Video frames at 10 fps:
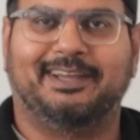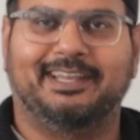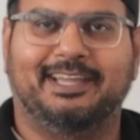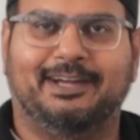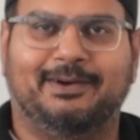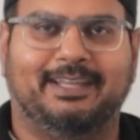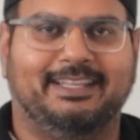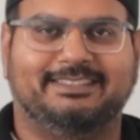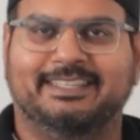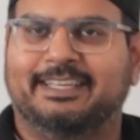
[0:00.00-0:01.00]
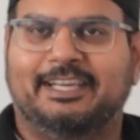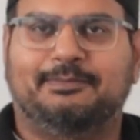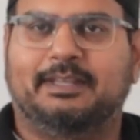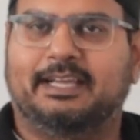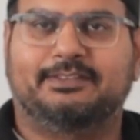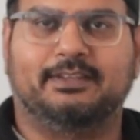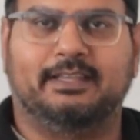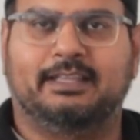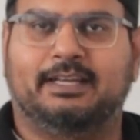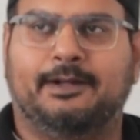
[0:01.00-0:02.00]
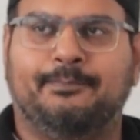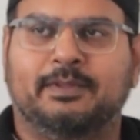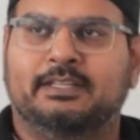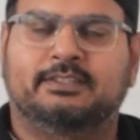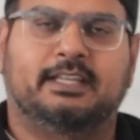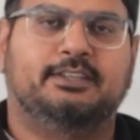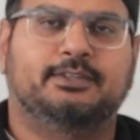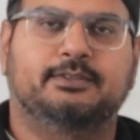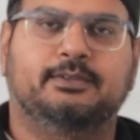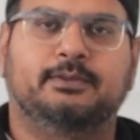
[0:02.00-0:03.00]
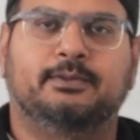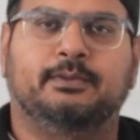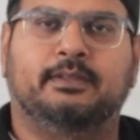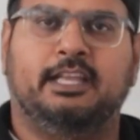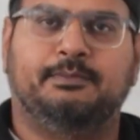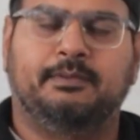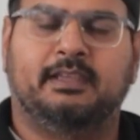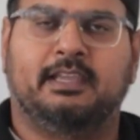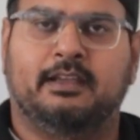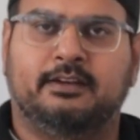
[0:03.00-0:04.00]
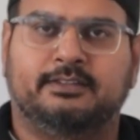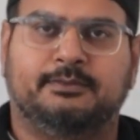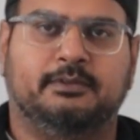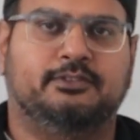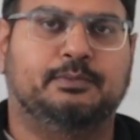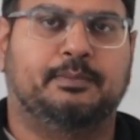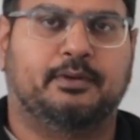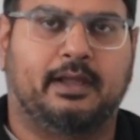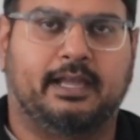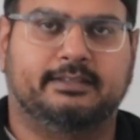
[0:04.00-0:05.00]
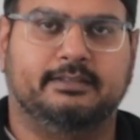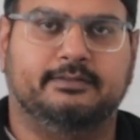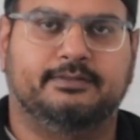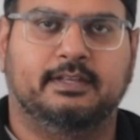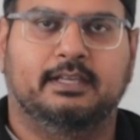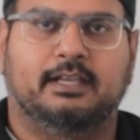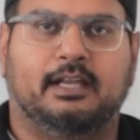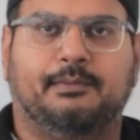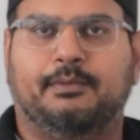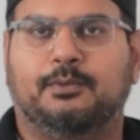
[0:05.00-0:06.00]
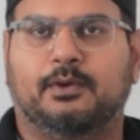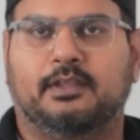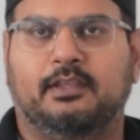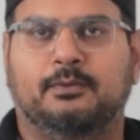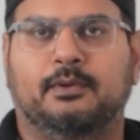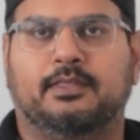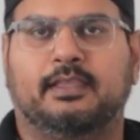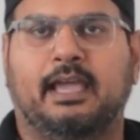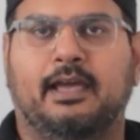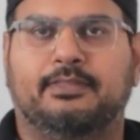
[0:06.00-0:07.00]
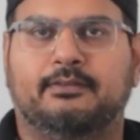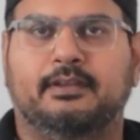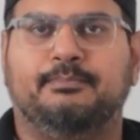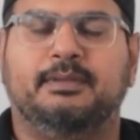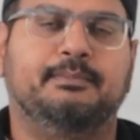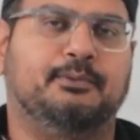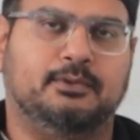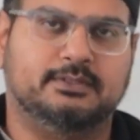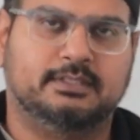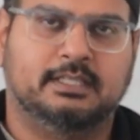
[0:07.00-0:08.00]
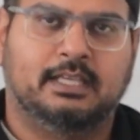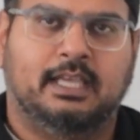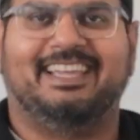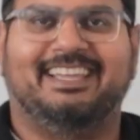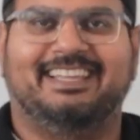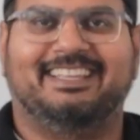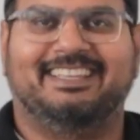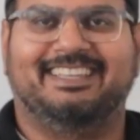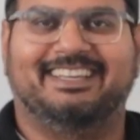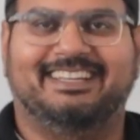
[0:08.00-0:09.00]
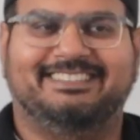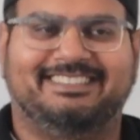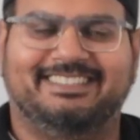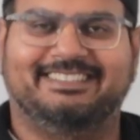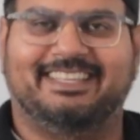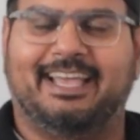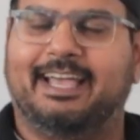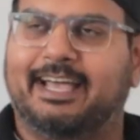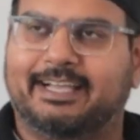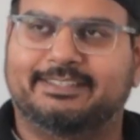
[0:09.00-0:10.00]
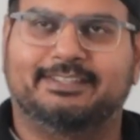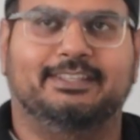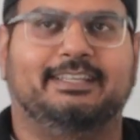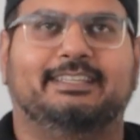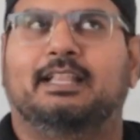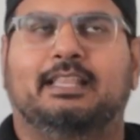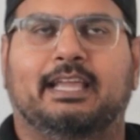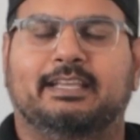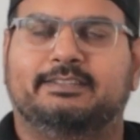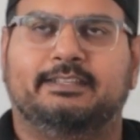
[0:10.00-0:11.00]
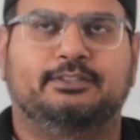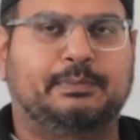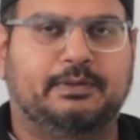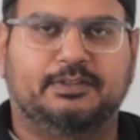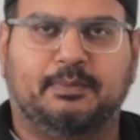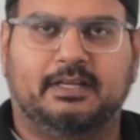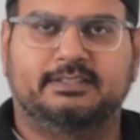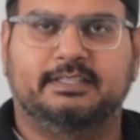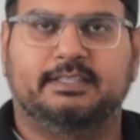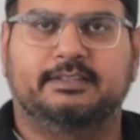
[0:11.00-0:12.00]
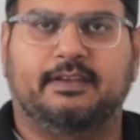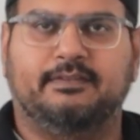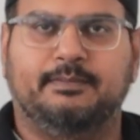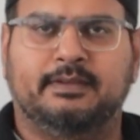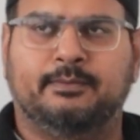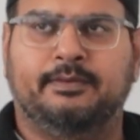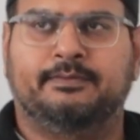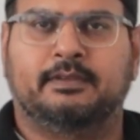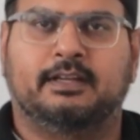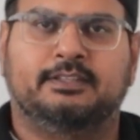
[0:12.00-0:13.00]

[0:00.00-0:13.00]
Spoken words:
right now, and it's been excellent. Just kind of shows you HPP Cares has been super proactive. We've been working with Catherine Peoples, and she's excellent. Like I said, super responsive. I think we